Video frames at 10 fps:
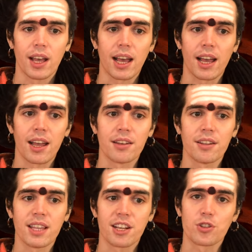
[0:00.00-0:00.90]

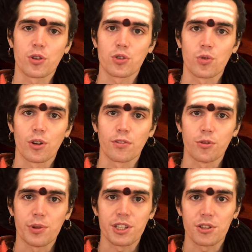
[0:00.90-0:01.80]
And that is also one of
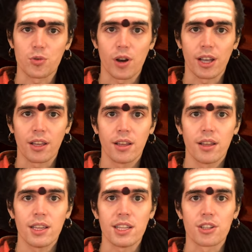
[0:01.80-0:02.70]
the reasons why
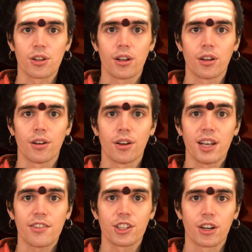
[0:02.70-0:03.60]
he is an
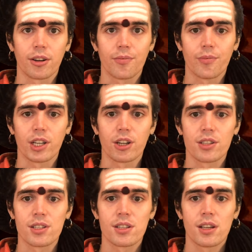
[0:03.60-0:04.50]
avatar,
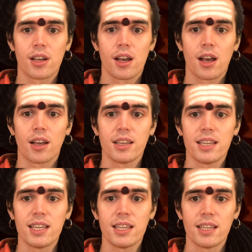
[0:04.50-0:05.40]
because
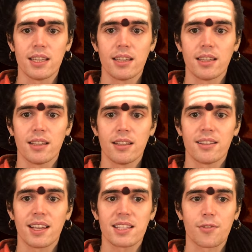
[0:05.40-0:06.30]
he
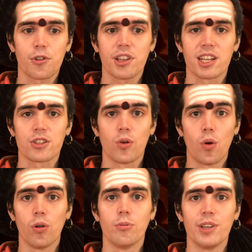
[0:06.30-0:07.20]
takes everything as a
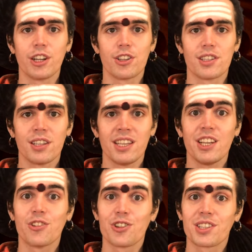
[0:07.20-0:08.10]
whole, because he
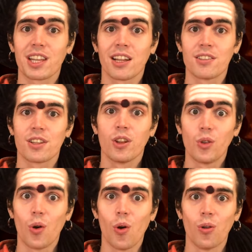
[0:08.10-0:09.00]
understands
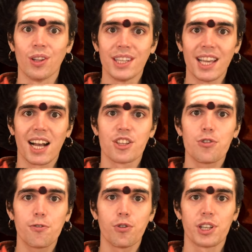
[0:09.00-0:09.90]
the whole. He has
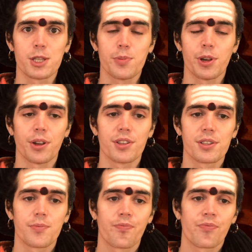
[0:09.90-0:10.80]
the full
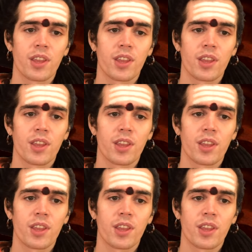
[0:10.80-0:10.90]
experience.